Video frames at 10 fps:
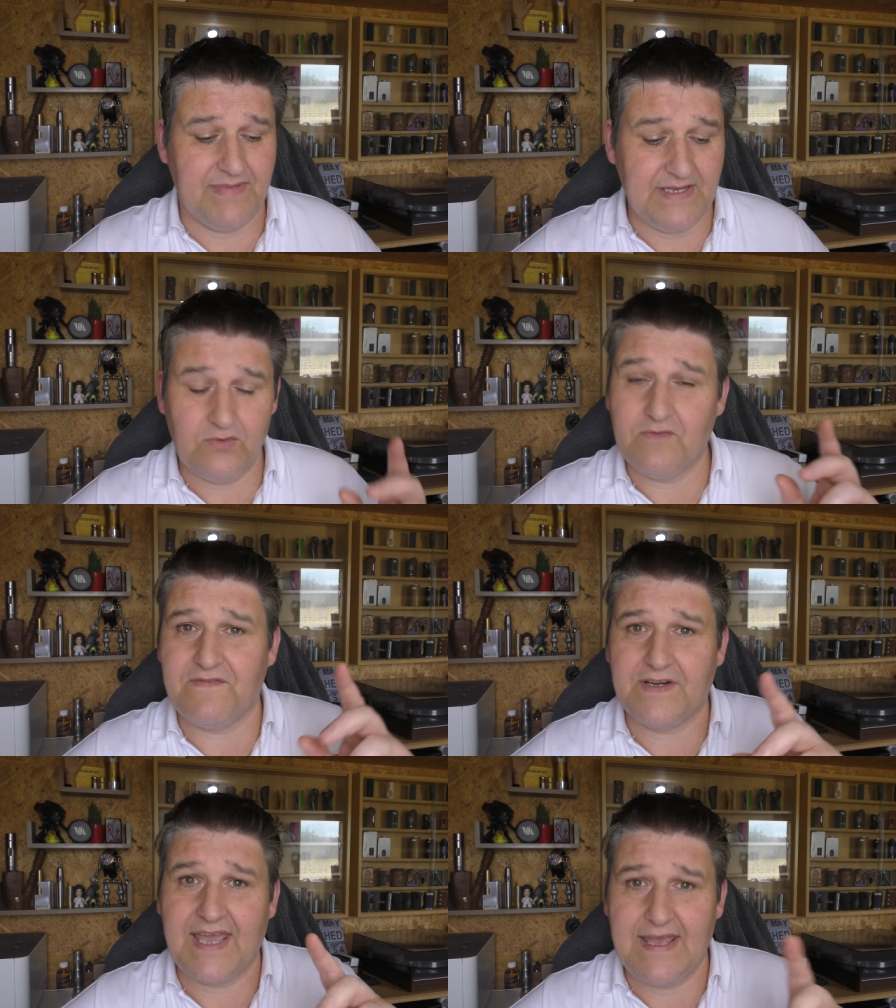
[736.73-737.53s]
But don't
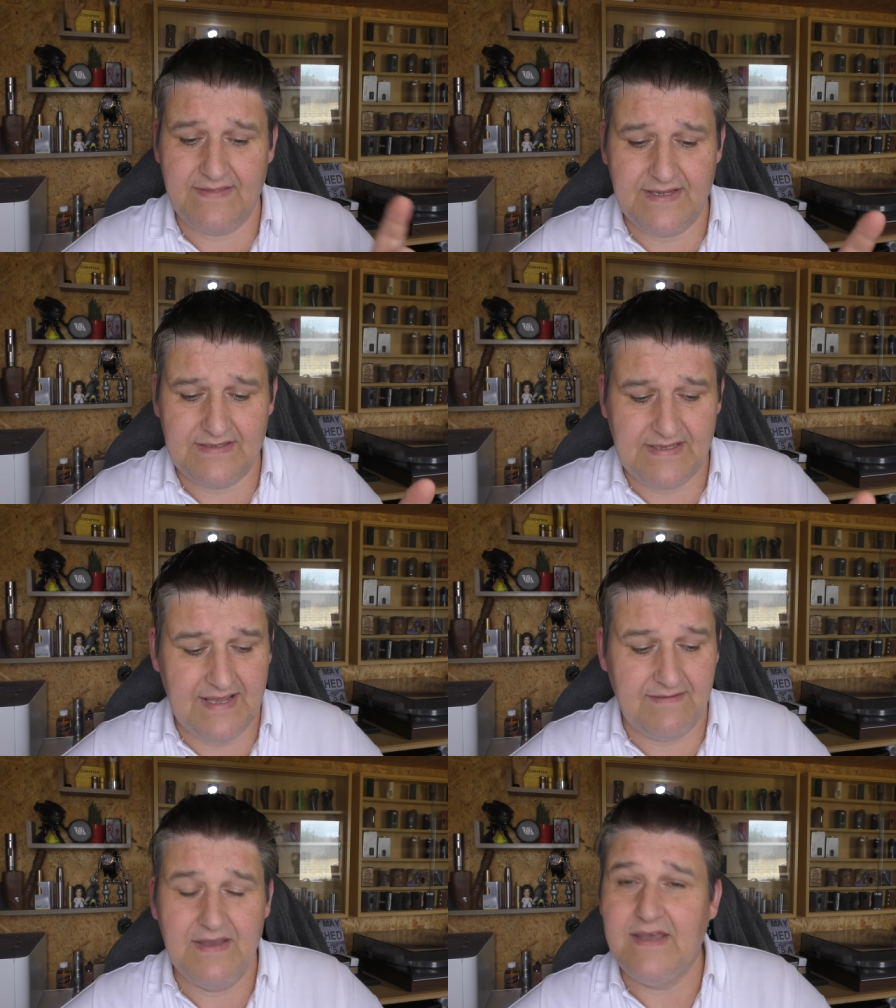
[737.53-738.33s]
forget that,
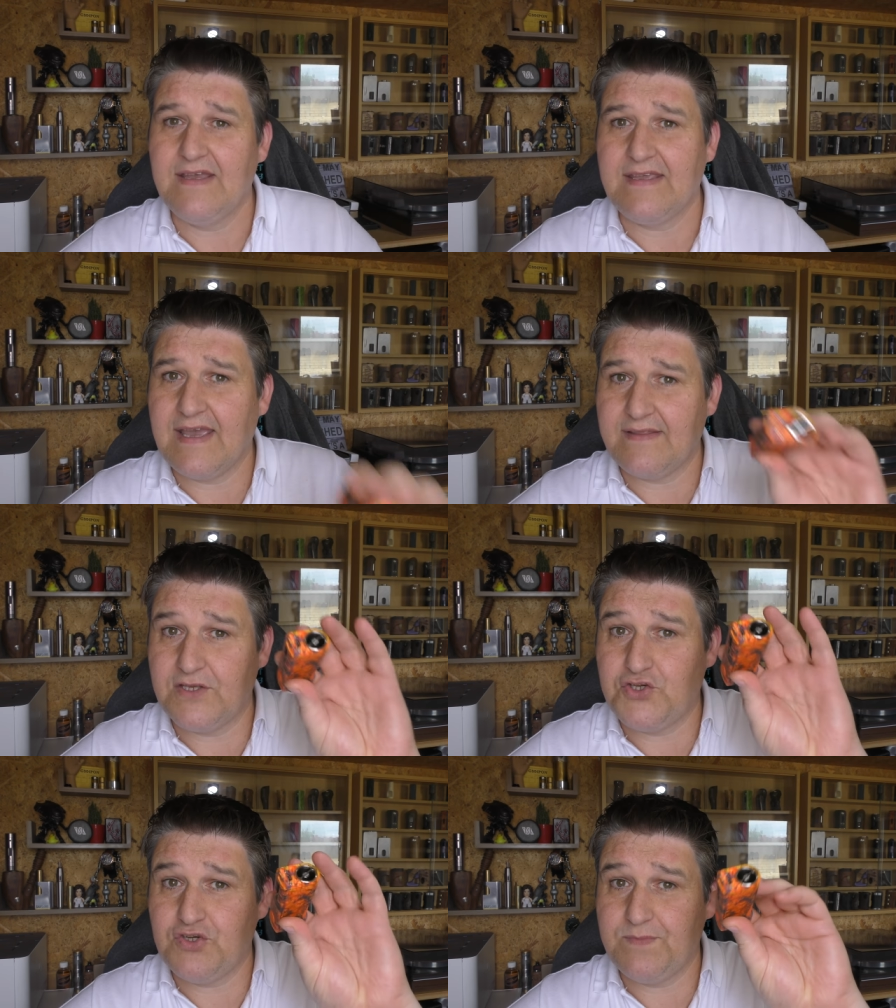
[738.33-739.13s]
the
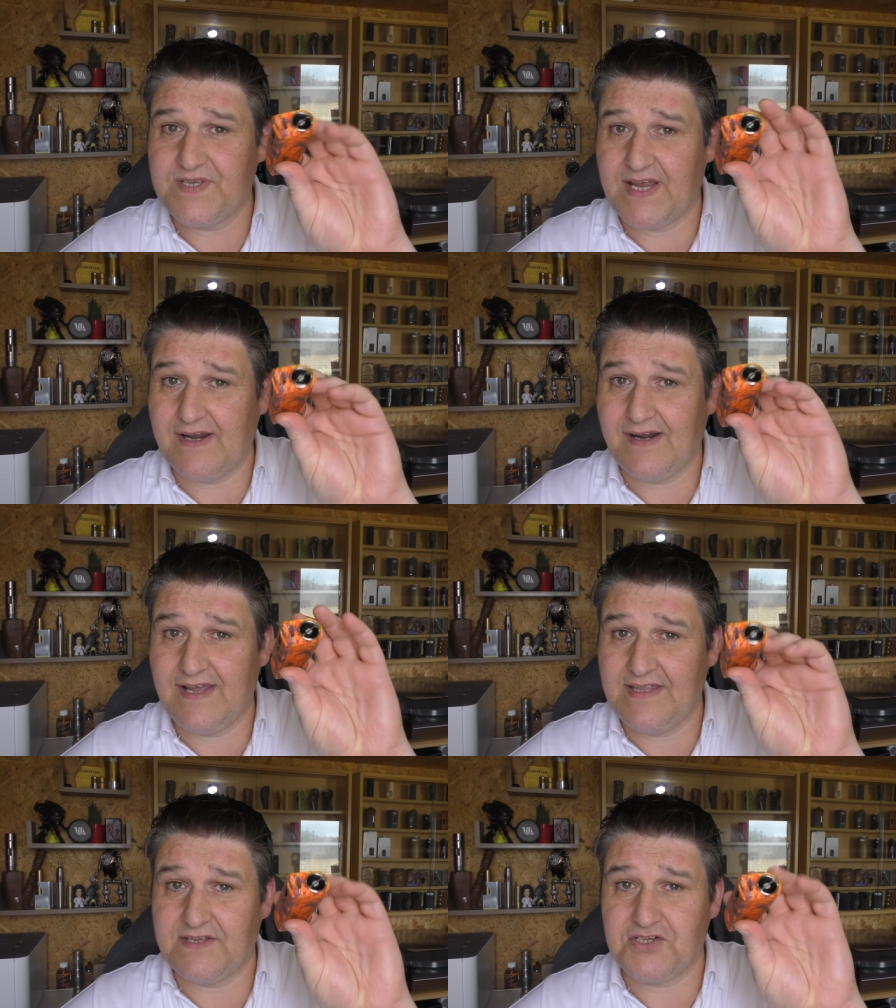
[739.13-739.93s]
tubes are
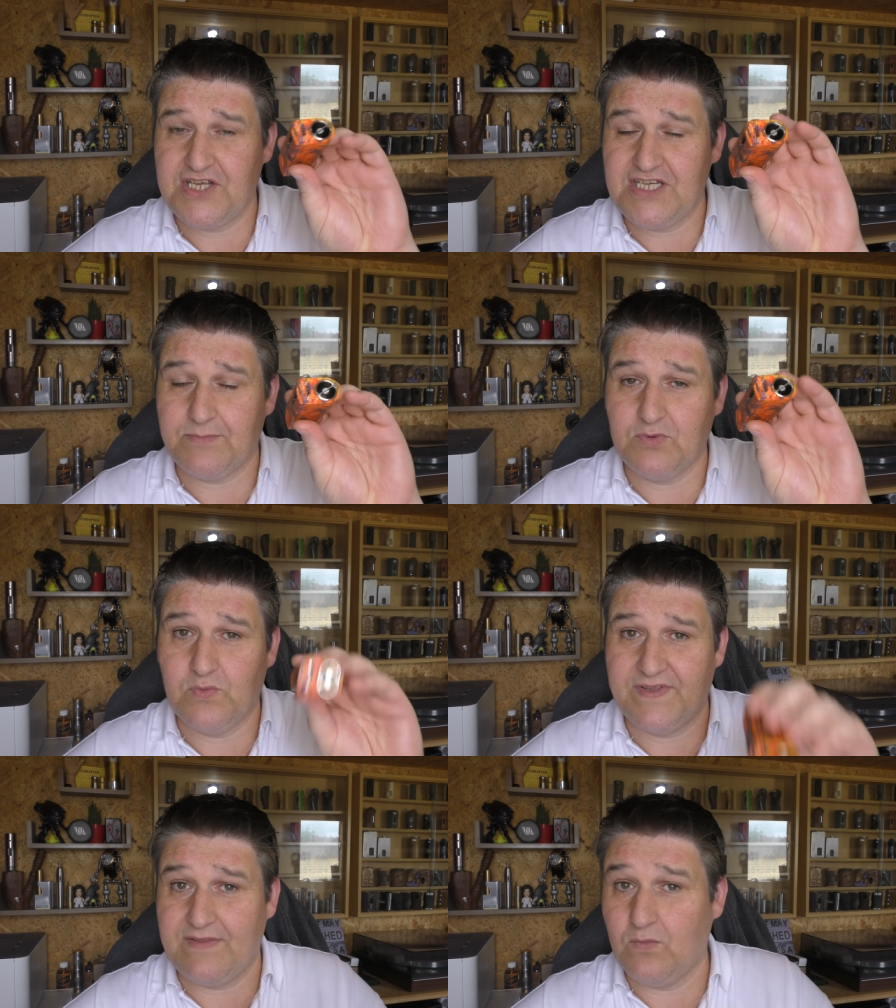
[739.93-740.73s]
interchangeable
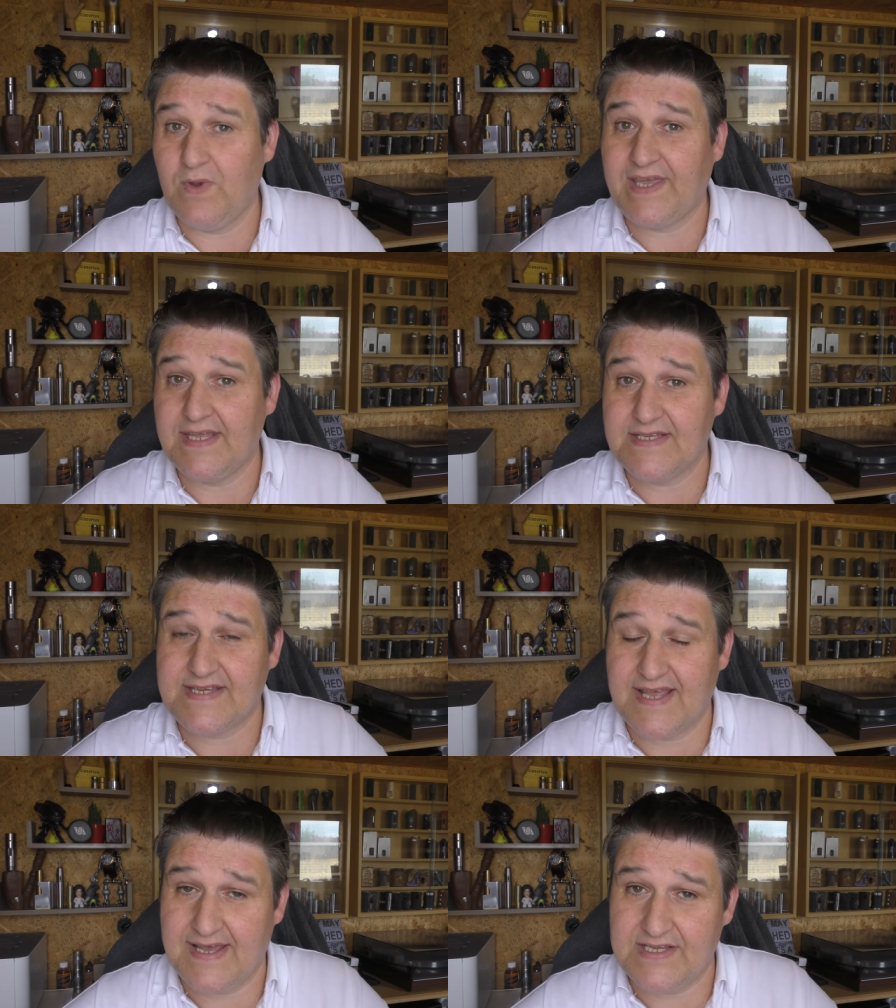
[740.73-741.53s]
with the
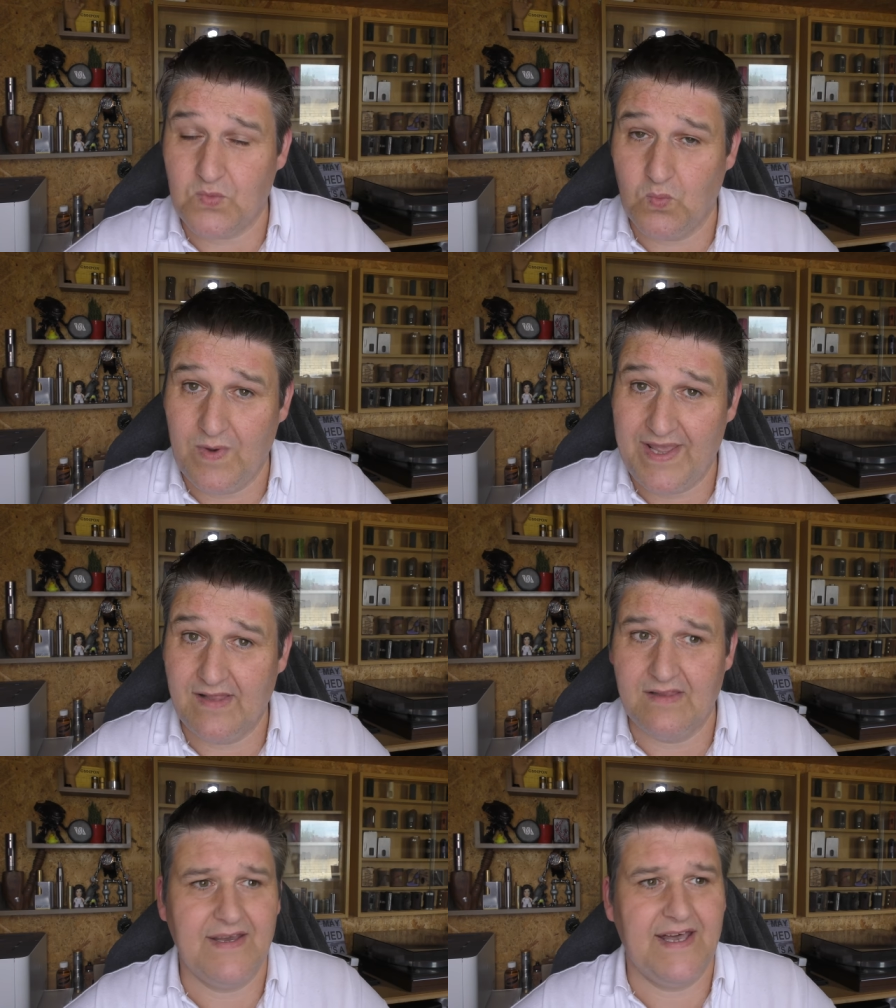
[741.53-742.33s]
wickets as well.